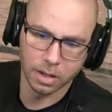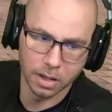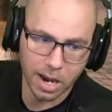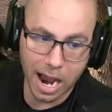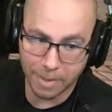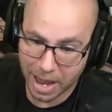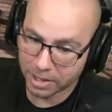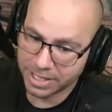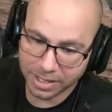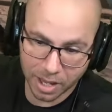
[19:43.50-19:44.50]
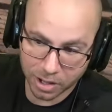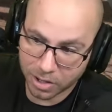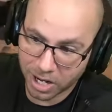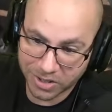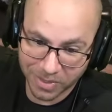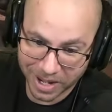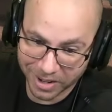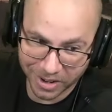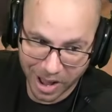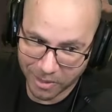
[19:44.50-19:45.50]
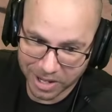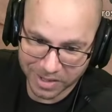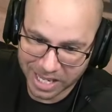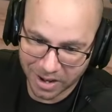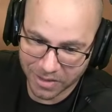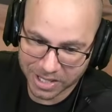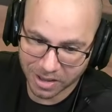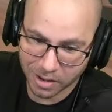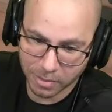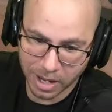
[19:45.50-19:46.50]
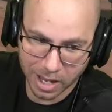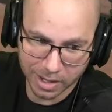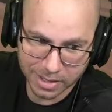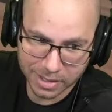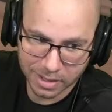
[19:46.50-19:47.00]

All right, but yeah, let's get the hell across from here, dude. I wouldn't even stay here this long, to be honest.